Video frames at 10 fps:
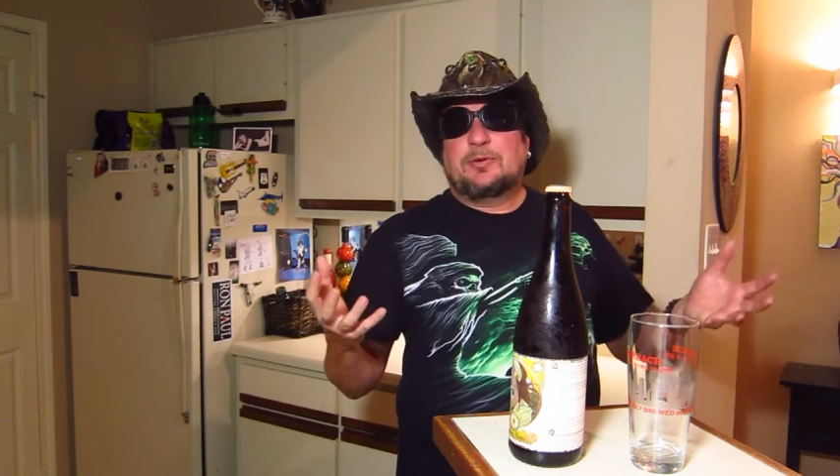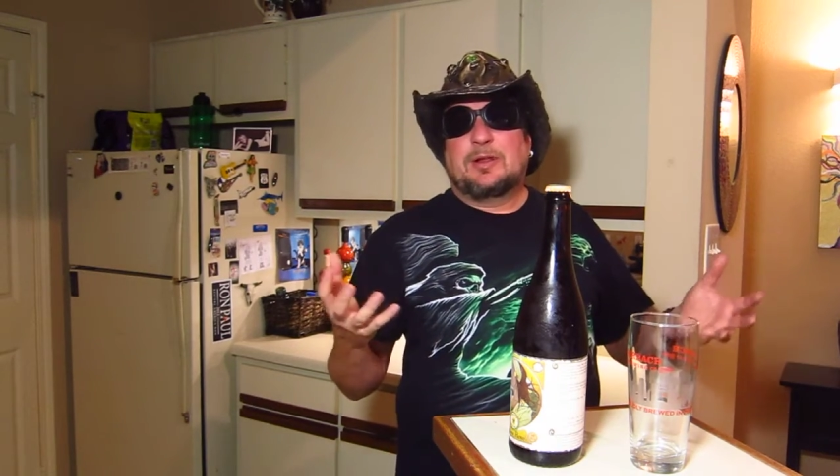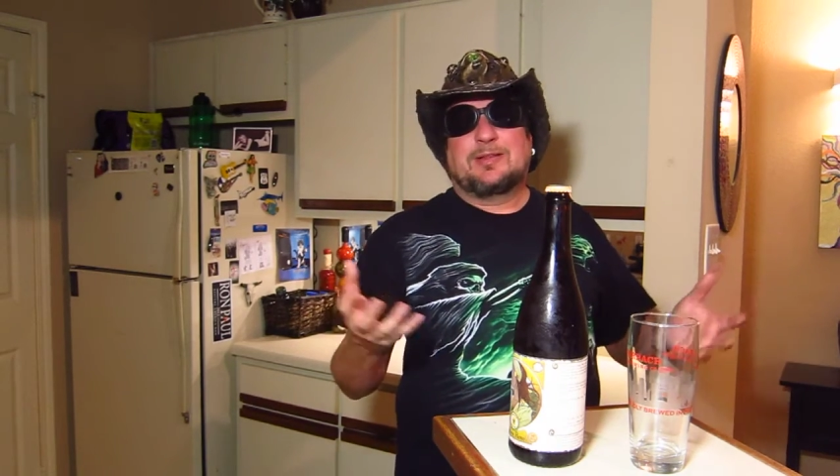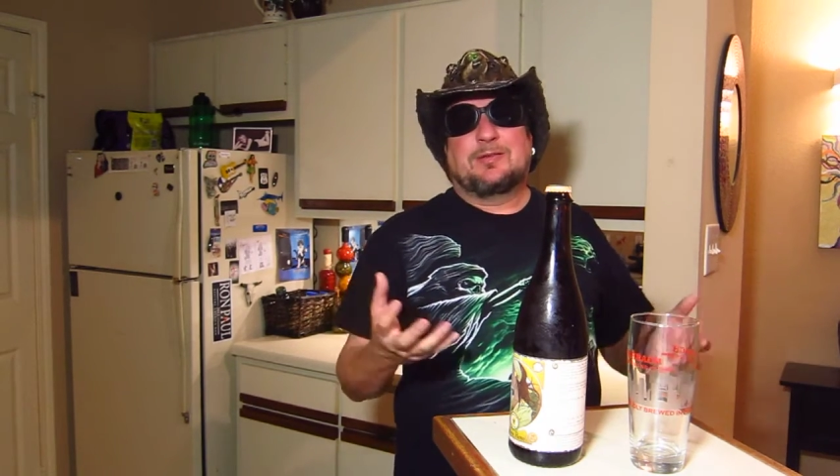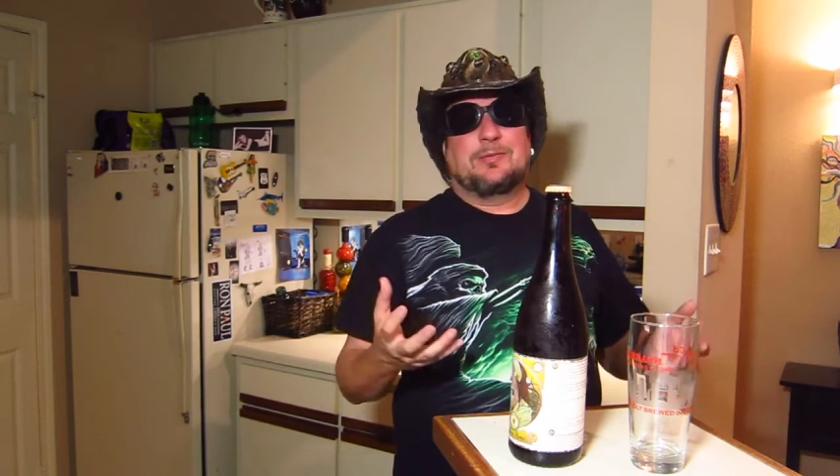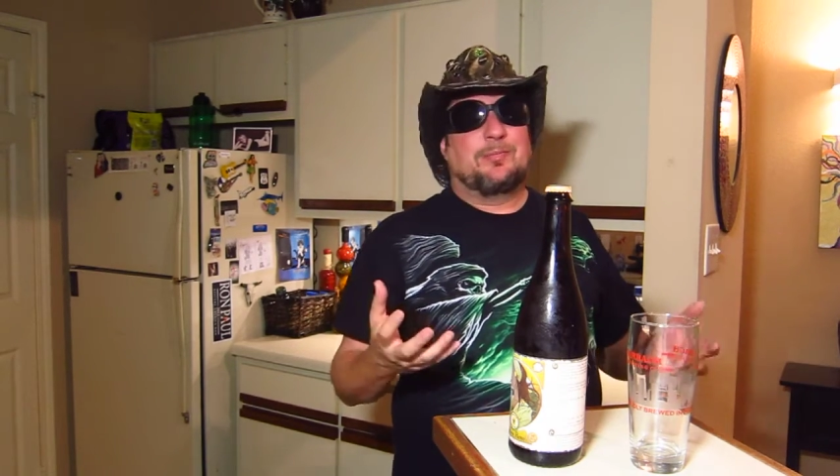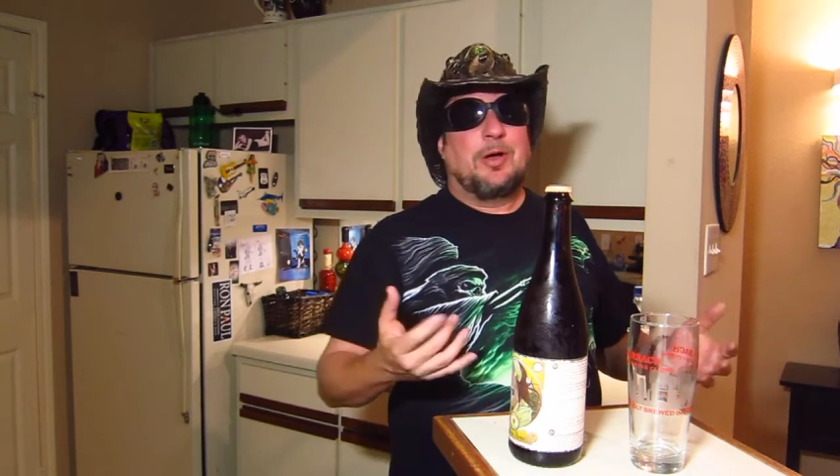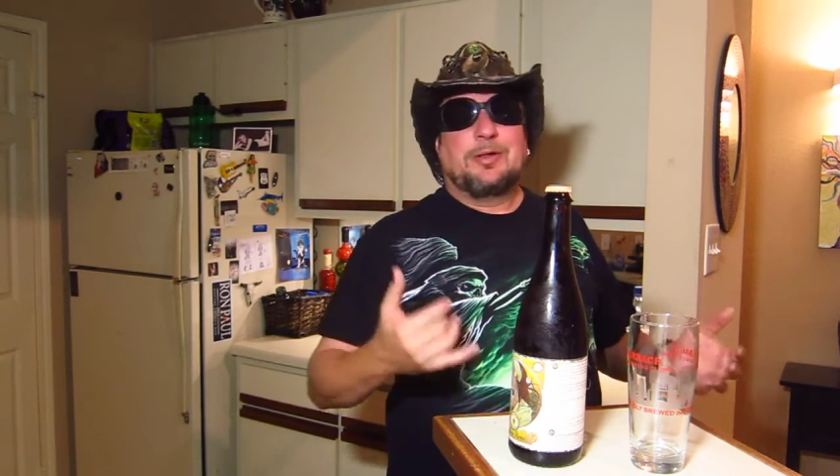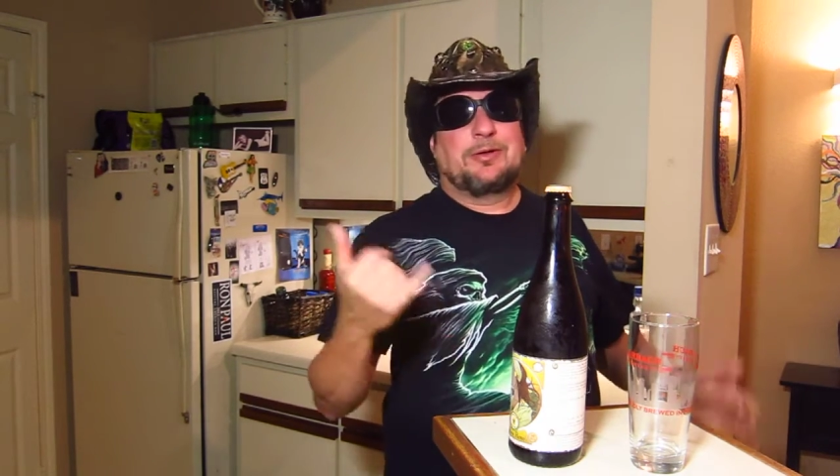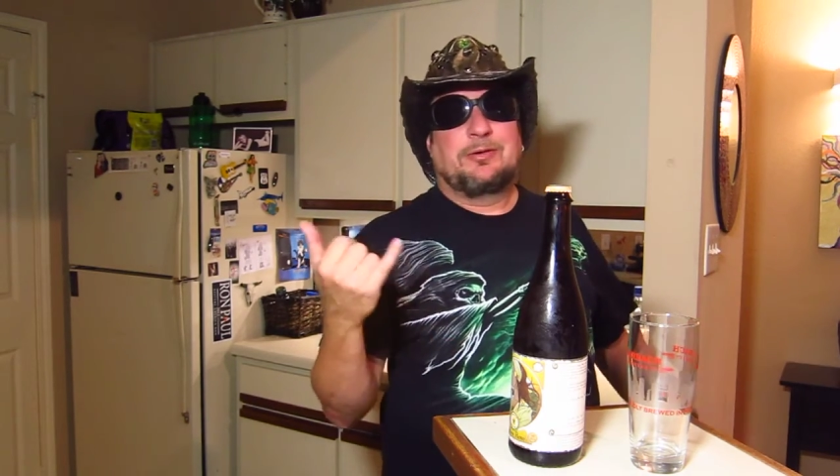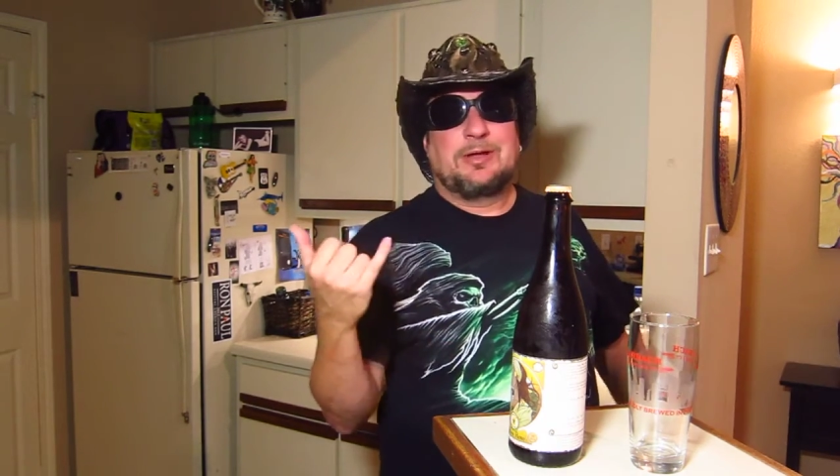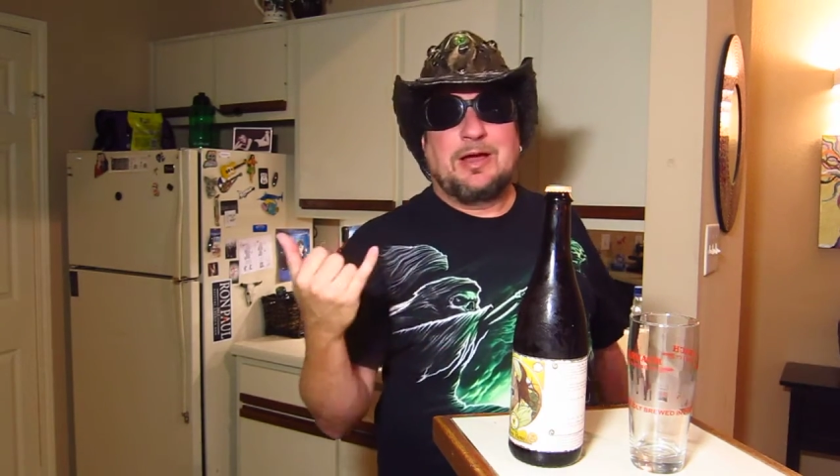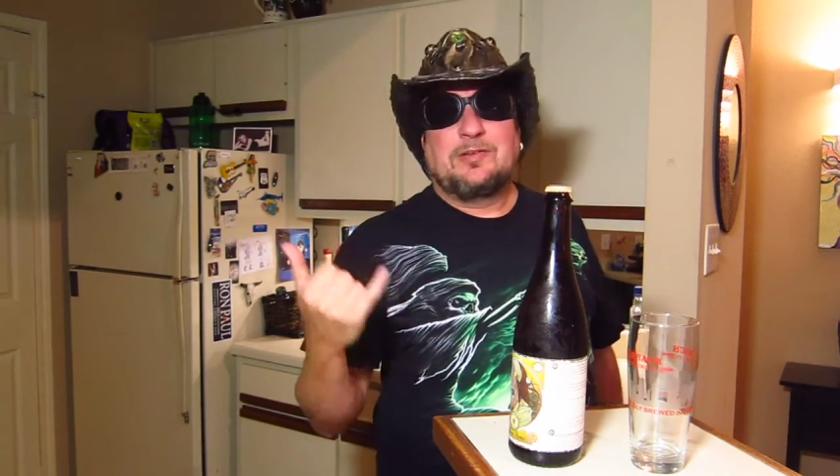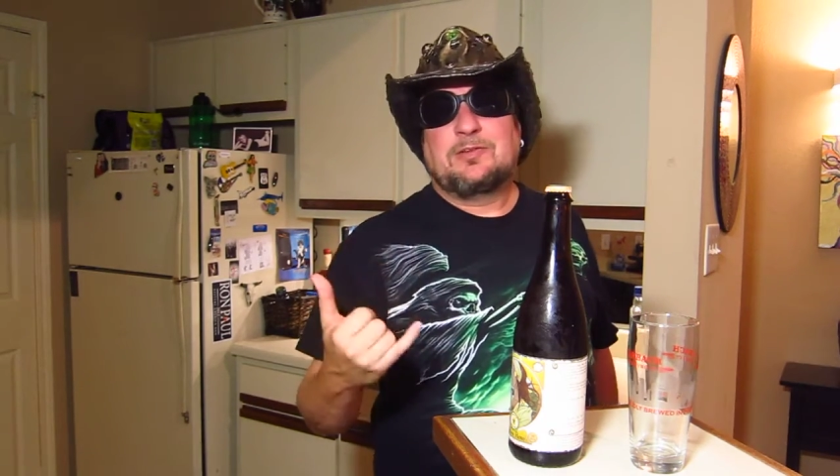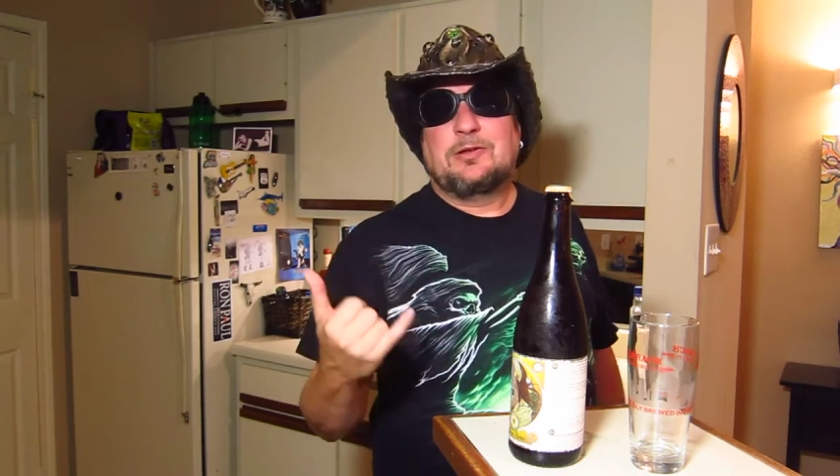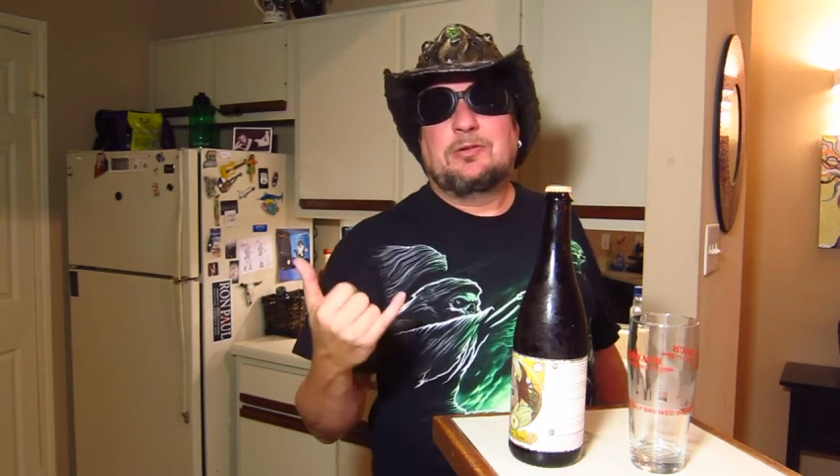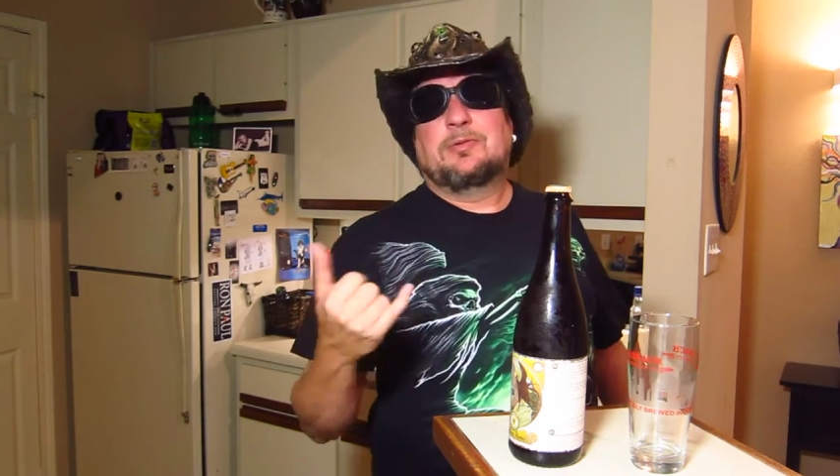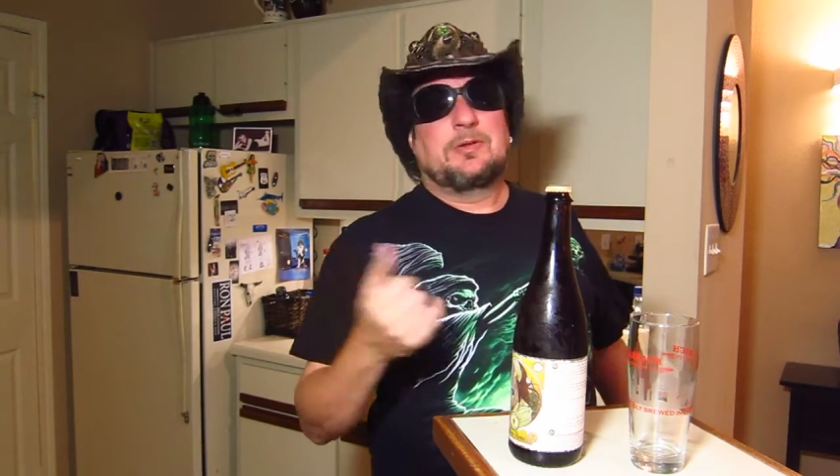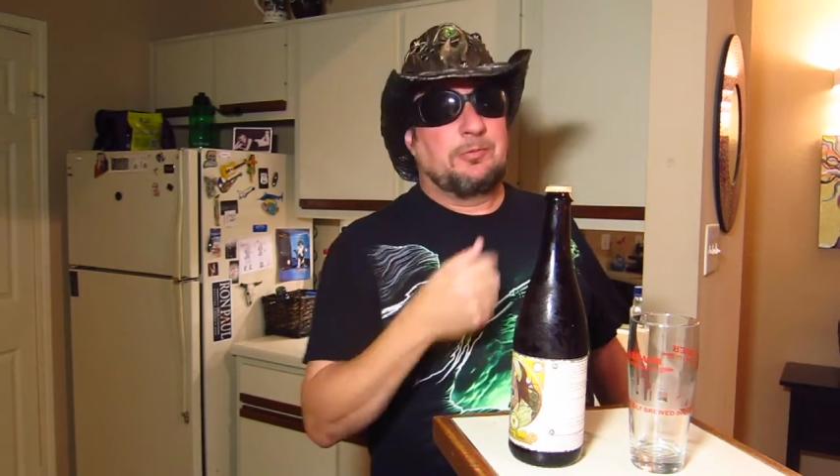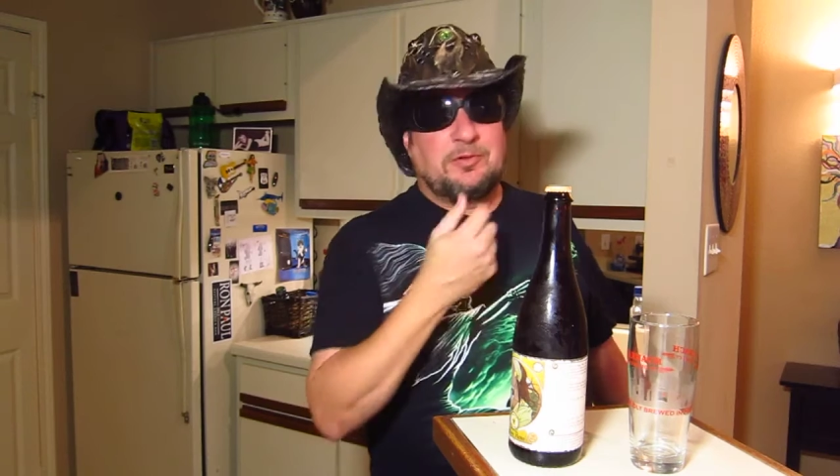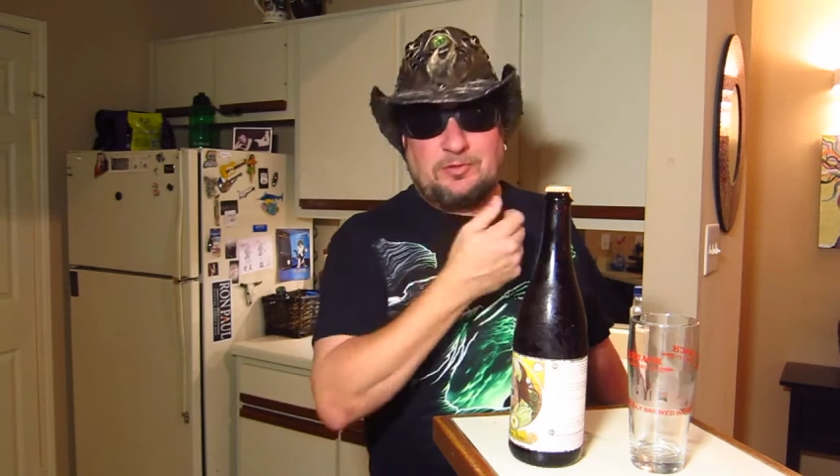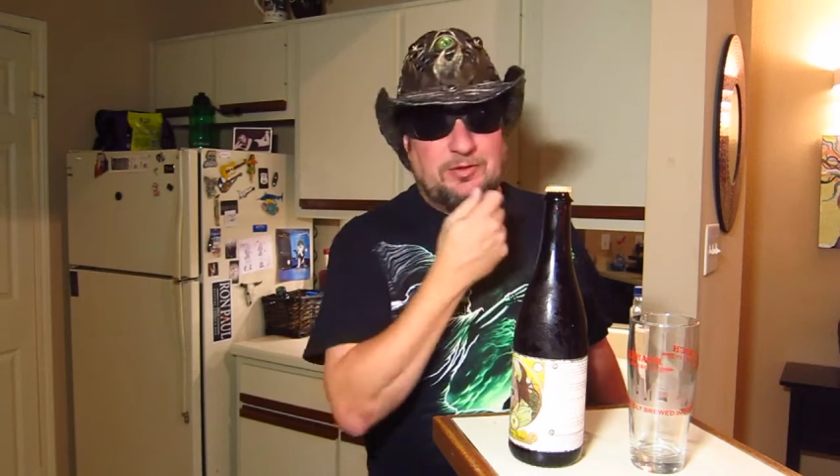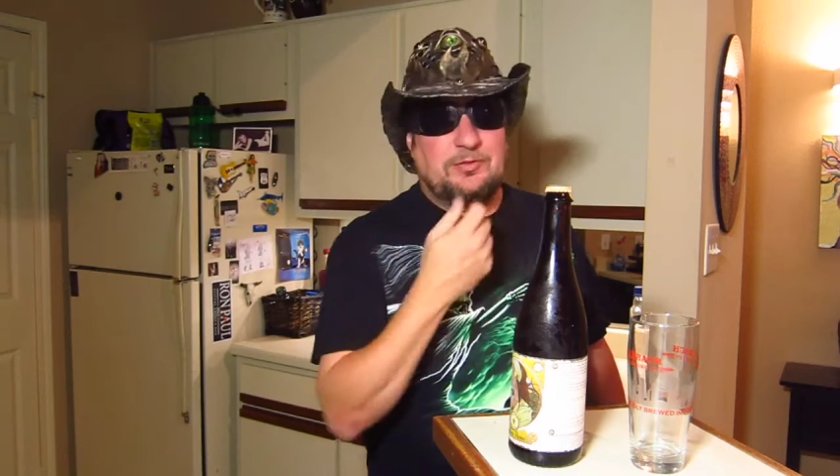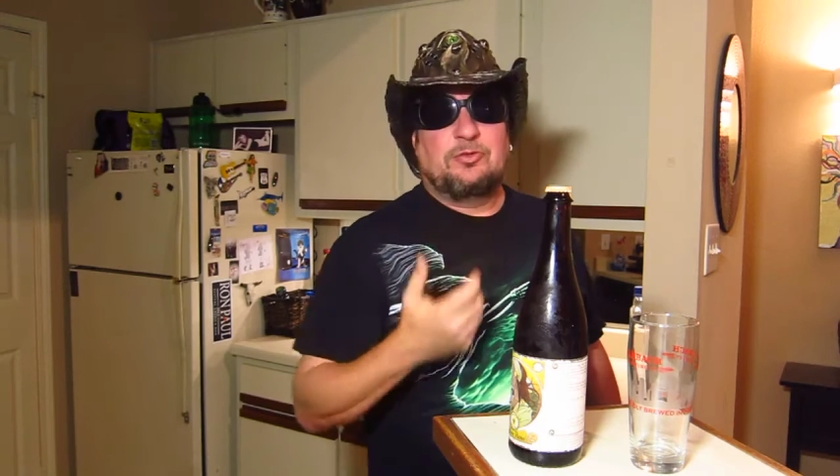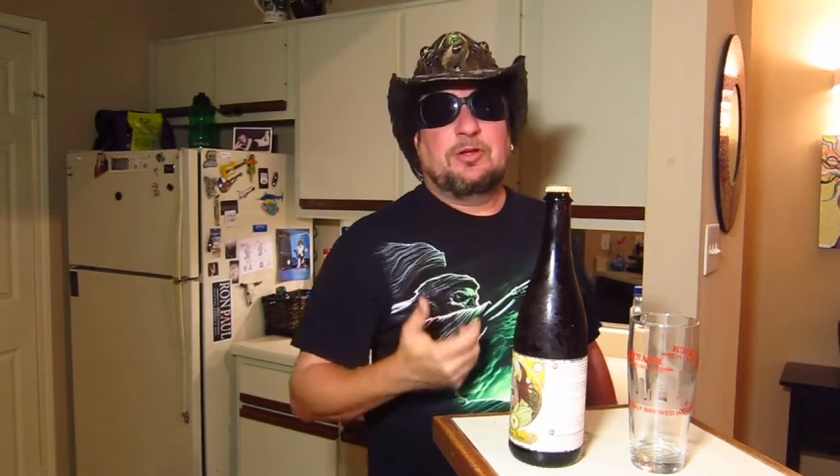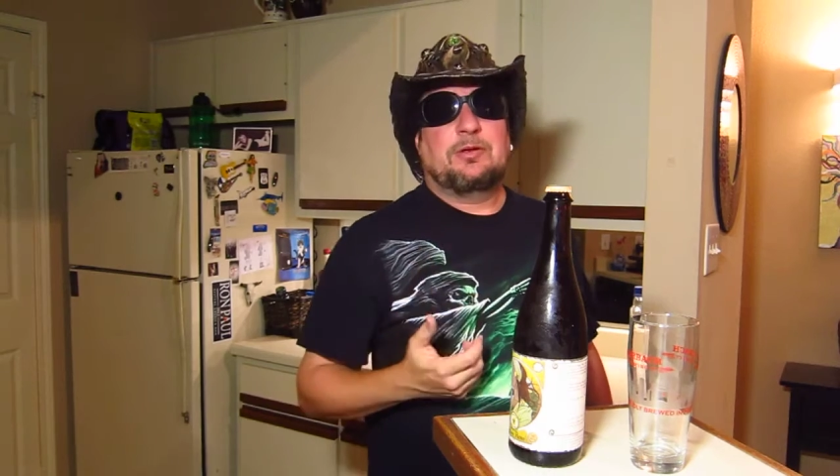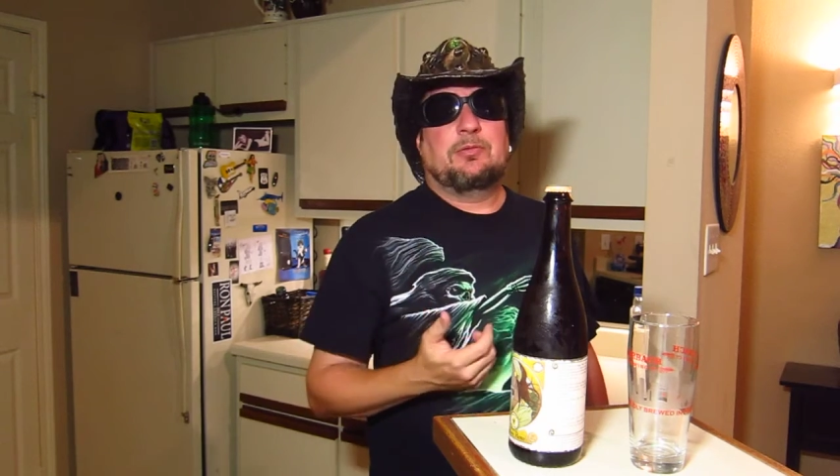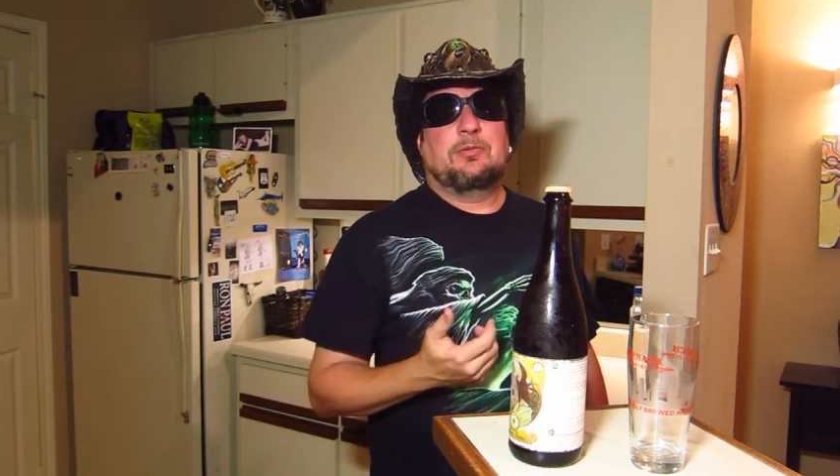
like the malt liquor guys do with their whistles and shit.